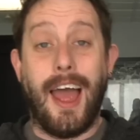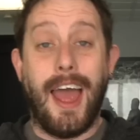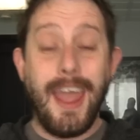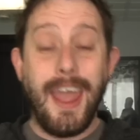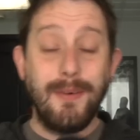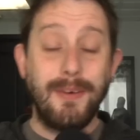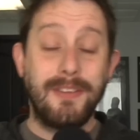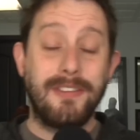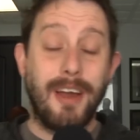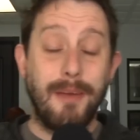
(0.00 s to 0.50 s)

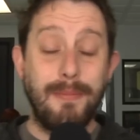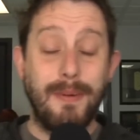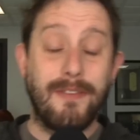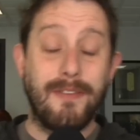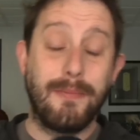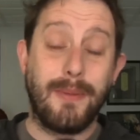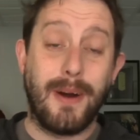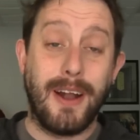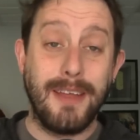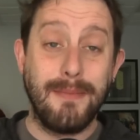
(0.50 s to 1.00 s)
Hey, what's up,
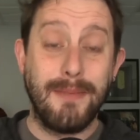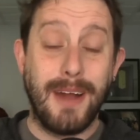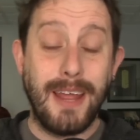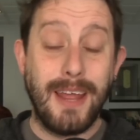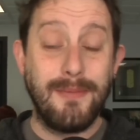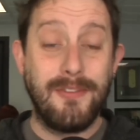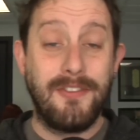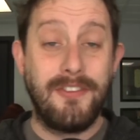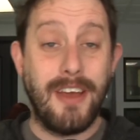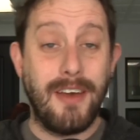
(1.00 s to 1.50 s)
everybody? My
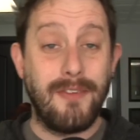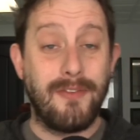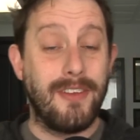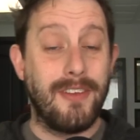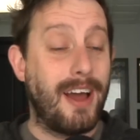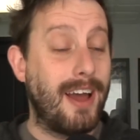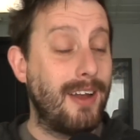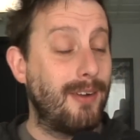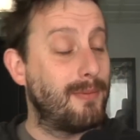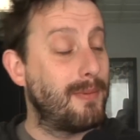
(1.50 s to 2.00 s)
name is Jeff,
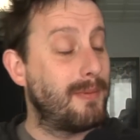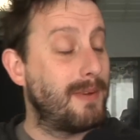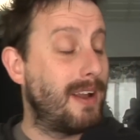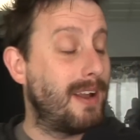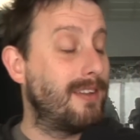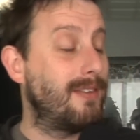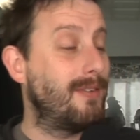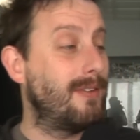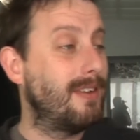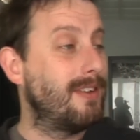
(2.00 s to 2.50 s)
and I don't remember how
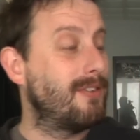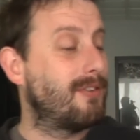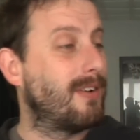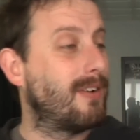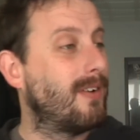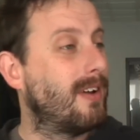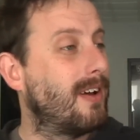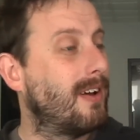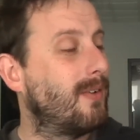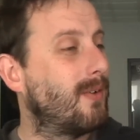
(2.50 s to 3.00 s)
to do the
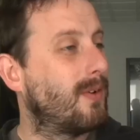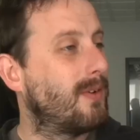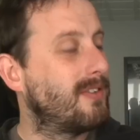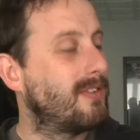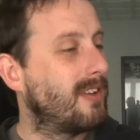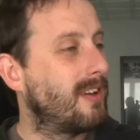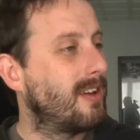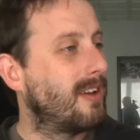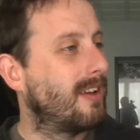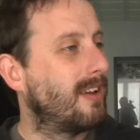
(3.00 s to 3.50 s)
intro. What do I
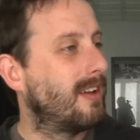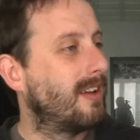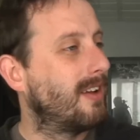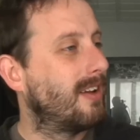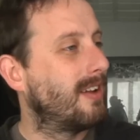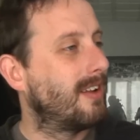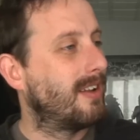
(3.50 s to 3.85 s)
say? Welcome,